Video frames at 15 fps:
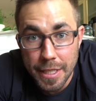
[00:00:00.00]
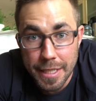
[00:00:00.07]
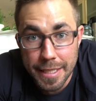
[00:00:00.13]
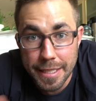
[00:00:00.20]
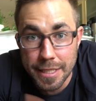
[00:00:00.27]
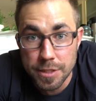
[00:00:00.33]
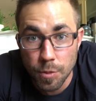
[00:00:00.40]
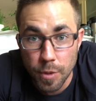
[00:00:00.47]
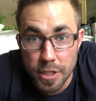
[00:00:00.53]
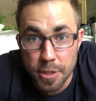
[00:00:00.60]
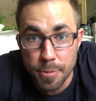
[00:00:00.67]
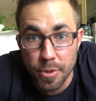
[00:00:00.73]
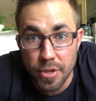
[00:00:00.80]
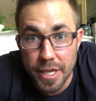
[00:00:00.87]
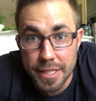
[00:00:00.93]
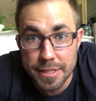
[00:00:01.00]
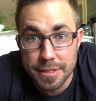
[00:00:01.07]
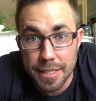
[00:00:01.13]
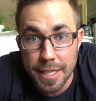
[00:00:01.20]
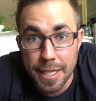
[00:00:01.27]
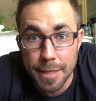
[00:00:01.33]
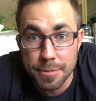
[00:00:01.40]
He doesn't want it to progress
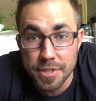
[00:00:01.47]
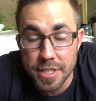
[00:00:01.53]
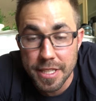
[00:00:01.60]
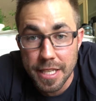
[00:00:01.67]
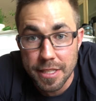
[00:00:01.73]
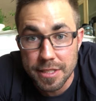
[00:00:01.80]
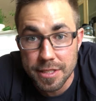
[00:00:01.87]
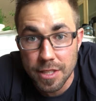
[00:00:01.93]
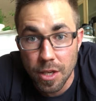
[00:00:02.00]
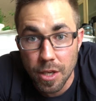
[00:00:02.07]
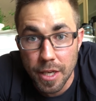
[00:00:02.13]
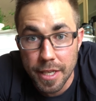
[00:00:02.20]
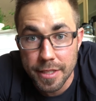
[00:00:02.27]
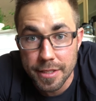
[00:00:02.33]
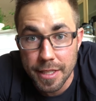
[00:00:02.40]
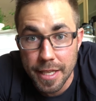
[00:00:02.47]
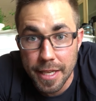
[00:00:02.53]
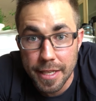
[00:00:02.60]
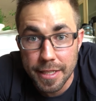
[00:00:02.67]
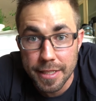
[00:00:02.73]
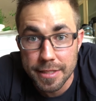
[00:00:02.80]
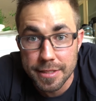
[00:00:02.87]
to the other side,
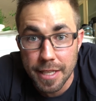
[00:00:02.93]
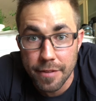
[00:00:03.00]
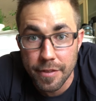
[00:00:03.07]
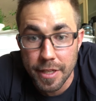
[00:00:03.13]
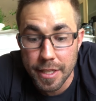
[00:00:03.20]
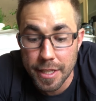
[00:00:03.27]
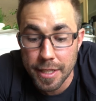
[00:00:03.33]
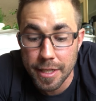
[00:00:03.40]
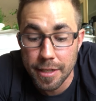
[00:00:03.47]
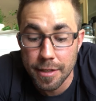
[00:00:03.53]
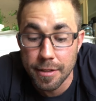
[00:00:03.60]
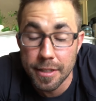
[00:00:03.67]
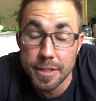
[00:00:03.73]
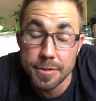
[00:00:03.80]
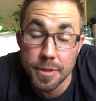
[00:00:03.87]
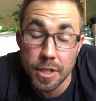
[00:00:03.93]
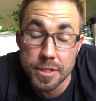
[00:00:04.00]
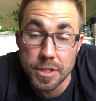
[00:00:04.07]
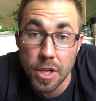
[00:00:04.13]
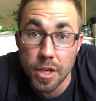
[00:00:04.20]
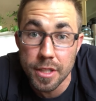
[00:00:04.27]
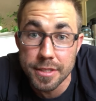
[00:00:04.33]
and he's having he's
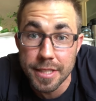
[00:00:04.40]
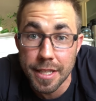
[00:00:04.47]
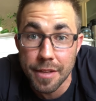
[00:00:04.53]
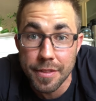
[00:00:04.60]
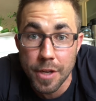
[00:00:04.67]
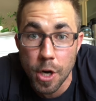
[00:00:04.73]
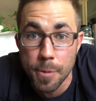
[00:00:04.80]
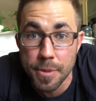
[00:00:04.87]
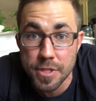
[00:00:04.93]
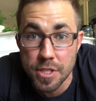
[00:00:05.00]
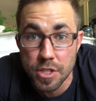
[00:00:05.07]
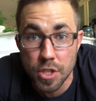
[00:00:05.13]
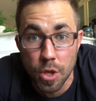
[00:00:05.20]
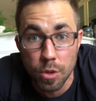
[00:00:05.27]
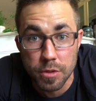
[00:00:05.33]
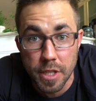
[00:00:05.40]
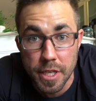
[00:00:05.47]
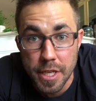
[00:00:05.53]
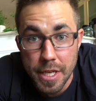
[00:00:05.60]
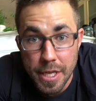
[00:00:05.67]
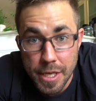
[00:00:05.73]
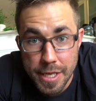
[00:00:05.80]
gone and seen a therapist and told that
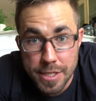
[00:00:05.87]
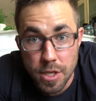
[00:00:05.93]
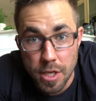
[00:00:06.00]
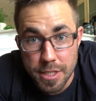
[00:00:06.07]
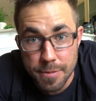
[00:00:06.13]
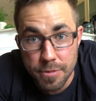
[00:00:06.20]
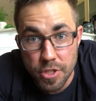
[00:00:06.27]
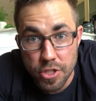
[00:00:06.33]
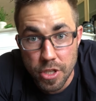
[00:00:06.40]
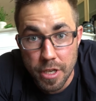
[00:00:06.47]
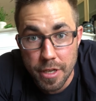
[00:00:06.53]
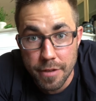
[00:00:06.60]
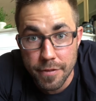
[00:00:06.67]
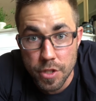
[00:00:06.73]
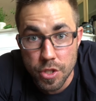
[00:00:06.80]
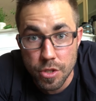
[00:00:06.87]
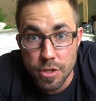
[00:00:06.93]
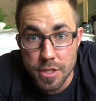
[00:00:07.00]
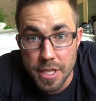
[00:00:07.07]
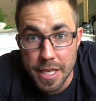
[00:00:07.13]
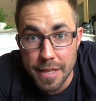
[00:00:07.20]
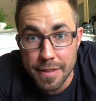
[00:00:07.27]
he's got some degenerative
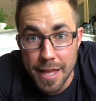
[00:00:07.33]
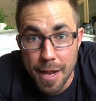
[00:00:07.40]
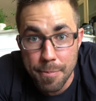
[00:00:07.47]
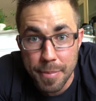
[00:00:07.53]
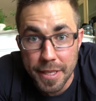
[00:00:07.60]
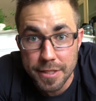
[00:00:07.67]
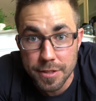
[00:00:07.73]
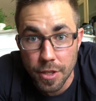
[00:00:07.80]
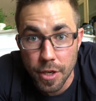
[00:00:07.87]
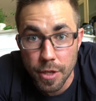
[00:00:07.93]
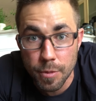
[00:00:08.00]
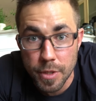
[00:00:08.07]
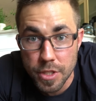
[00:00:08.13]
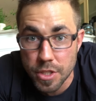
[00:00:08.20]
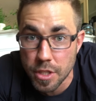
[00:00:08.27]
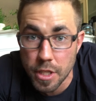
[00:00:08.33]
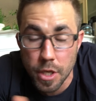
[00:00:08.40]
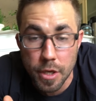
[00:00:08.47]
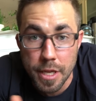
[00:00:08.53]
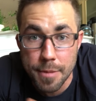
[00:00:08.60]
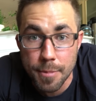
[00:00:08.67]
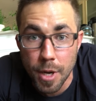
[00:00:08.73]
issues in that big toe, which
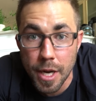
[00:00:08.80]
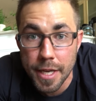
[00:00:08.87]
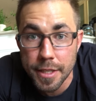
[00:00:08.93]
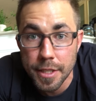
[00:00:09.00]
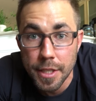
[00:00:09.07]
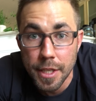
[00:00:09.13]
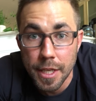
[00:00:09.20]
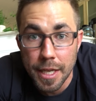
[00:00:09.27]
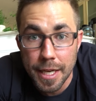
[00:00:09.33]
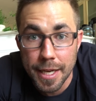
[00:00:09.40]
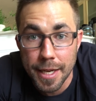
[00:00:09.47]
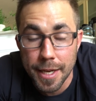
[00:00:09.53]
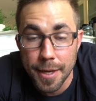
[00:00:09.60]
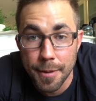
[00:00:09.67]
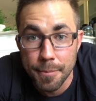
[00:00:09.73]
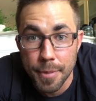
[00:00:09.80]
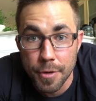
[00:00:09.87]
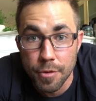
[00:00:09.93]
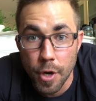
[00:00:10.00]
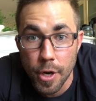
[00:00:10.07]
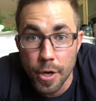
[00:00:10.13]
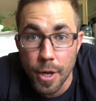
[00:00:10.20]
he might. But
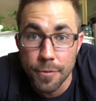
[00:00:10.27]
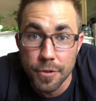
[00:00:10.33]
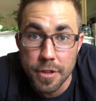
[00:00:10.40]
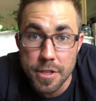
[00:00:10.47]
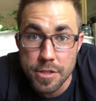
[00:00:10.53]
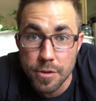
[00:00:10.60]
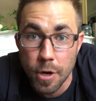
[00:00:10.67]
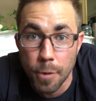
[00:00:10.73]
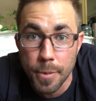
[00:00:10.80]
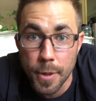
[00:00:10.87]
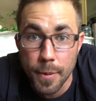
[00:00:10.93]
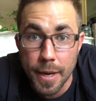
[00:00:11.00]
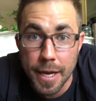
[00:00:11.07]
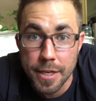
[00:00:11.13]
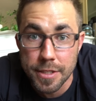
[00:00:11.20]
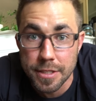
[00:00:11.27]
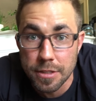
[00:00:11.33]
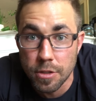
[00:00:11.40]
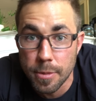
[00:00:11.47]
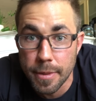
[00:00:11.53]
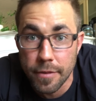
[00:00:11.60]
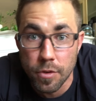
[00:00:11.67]
Ronan, hopefully this will help you out. Just a
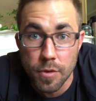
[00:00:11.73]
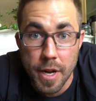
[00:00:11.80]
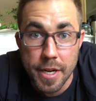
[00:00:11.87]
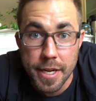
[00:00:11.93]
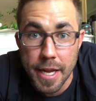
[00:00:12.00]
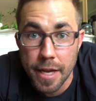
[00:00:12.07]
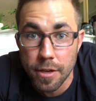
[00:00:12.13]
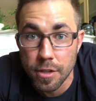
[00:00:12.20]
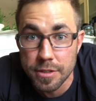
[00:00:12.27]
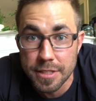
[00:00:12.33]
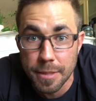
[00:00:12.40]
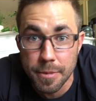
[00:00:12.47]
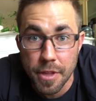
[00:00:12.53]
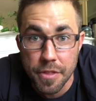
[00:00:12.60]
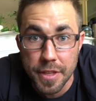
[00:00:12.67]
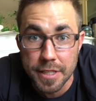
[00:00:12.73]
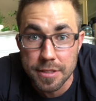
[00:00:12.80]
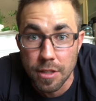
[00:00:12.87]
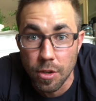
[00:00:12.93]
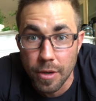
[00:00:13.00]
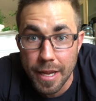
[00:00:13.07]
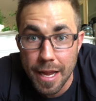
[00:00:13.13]
little bit of a rundown on some of the things
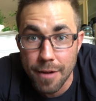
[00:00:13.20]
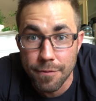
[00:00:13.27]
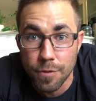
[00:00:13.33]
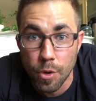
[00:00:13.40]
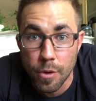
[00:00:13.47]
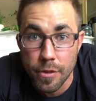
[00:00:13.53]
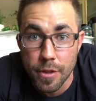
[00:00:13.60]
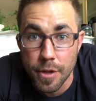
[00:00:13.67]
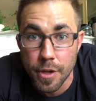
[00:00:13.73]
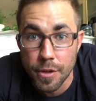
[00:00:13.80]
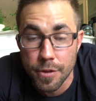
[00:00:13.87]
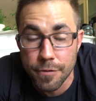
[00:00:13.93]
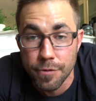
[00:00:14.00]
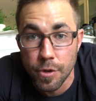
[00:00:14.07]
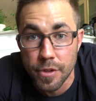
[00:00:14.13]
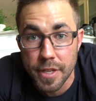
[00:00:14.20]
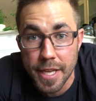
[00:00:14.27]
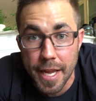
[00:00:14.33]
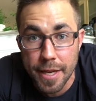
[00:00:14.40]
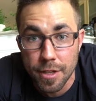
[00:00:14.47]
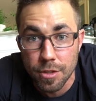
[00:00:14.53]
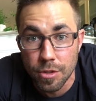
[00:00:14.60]
to look out for in the foot and the
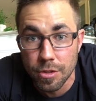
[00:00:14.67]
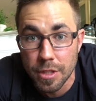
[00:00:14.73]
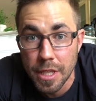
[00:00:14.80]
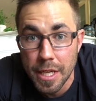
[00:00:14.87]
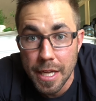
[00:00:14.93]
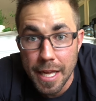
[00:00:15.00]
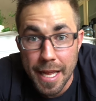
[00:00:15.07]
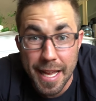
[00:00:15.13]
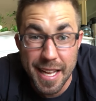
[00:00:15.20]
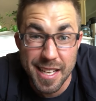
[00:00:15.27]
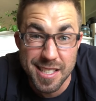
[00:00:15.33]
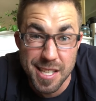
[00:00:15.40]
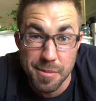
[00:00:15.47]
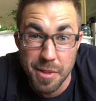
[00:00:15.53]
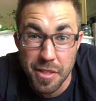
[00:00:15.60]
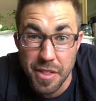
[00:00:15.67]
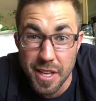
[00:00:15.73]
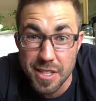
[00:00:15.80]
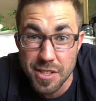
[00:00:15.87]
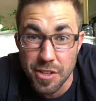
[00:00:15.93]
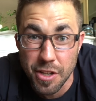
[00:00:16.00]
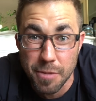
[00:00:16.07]
ankle, and some of the
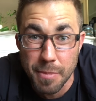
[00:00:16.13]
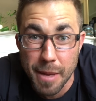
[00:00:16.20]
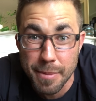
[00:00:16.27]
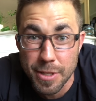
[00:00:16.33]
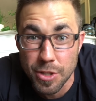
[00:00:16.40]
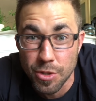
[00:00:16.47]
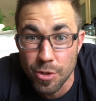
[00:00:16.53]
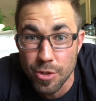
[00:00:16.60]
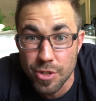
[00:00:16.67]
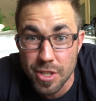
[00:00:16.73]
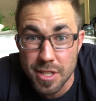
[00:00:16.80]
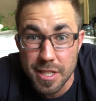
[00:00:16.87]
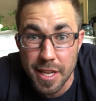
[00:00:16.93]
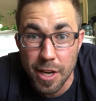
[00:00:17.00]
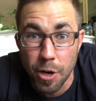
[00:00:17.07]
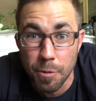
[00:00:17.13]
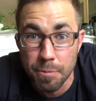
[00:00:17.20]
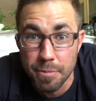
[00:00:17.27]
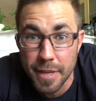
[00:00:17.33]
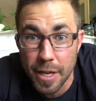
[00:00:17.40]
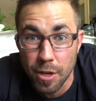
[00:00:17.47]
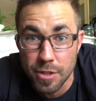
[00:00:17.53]
things that you could maybe do just to
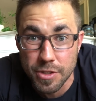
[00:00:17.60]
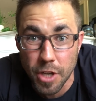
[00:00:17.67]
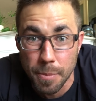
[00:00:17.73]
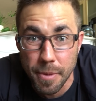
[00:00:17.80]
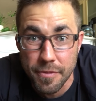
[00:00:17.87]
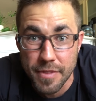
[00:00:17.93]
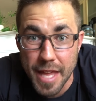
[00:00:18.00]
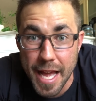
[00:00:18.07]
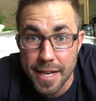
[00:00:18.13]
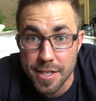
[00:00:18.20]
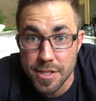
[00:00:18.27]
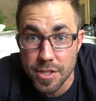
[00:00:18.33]
help get on top of that.